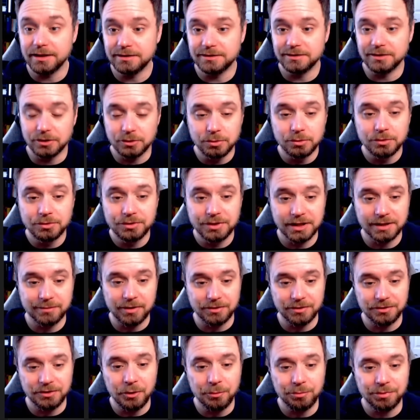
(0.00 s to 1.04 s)
the cool thing
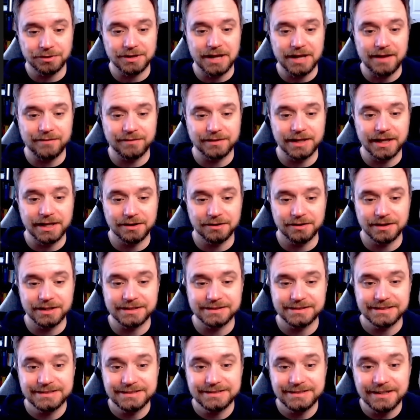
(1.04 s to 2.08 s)
about Notebook Navigator
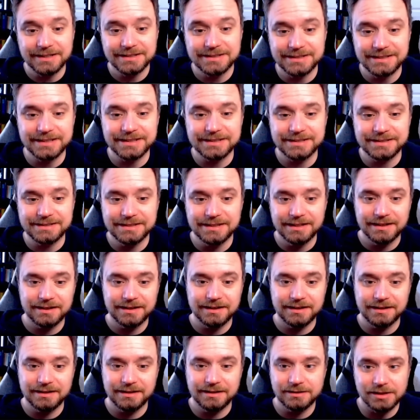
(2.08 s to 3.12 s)
is it does this,
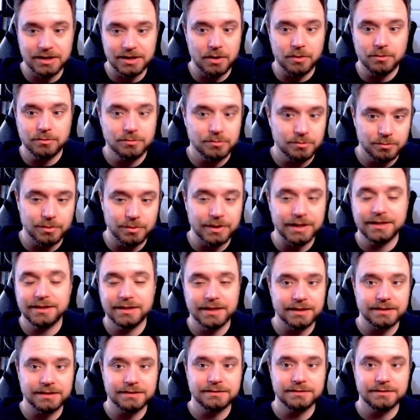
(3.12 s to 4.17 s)

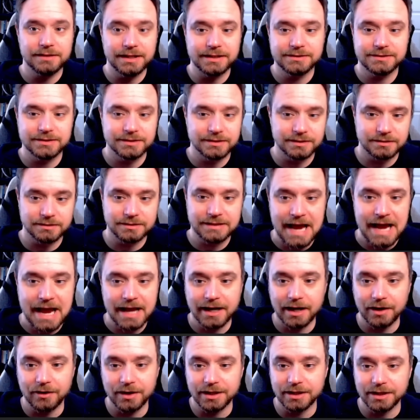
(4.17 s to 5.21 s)
within its little
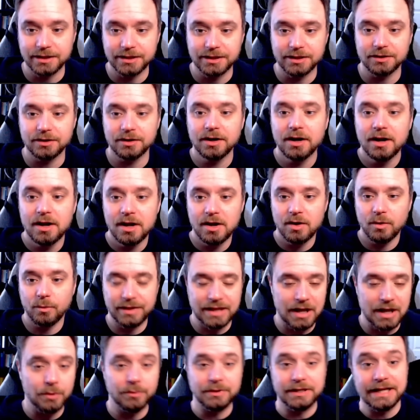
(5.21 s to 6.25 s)
tag area here
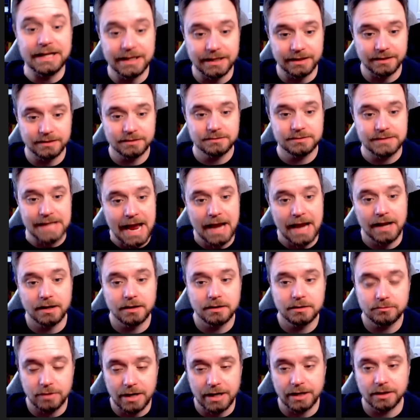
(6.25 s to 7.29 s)
without needing Tag
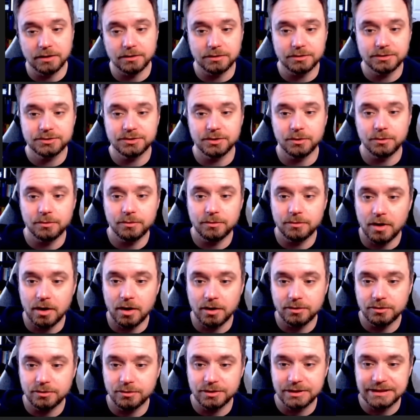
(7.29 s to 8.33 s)
Wrangler. So
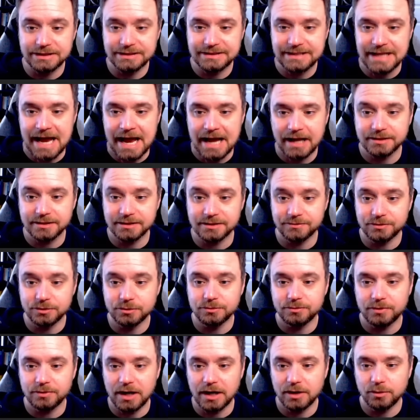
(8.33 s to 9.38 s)
under these tags, if you
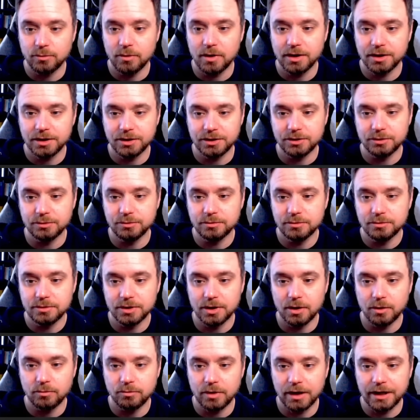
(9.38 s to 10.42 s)
find one and you
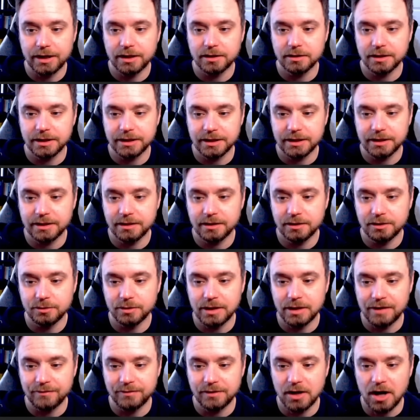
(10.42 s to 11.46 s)
right click it, you
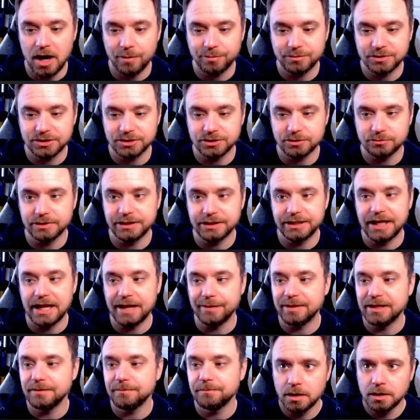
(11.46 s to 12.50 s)
have the option to
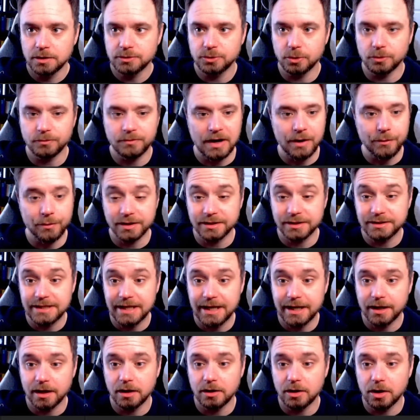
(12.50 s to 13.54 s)
rename it. So if I were to
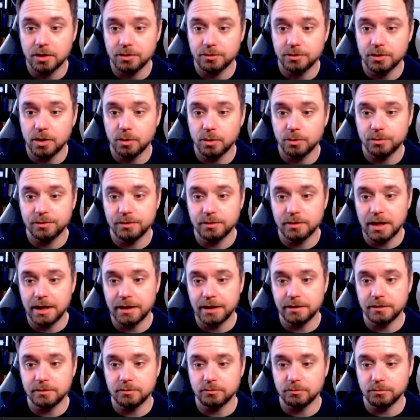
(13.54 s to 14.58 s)
take another note
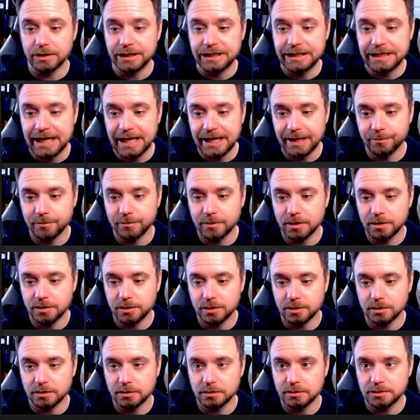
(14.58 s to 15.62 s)
and rename
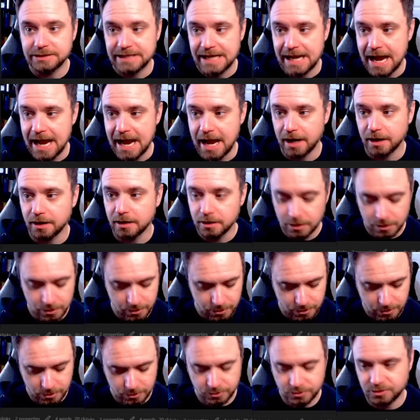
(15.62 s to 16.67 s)
the tag
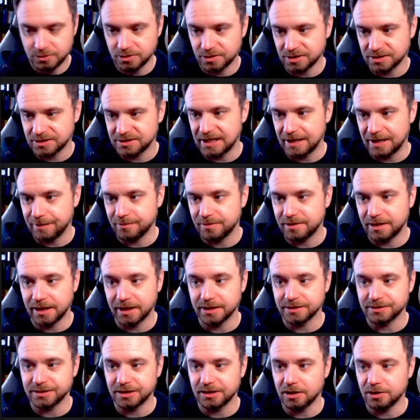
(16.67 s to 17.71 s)
to the same thing
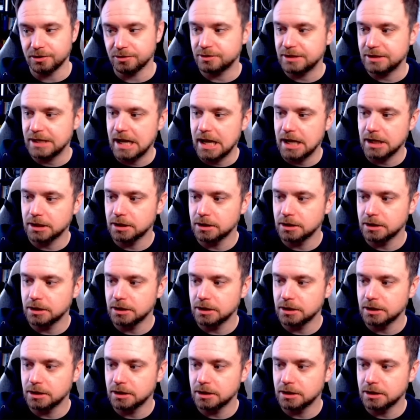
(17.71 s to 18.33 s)
as another tag,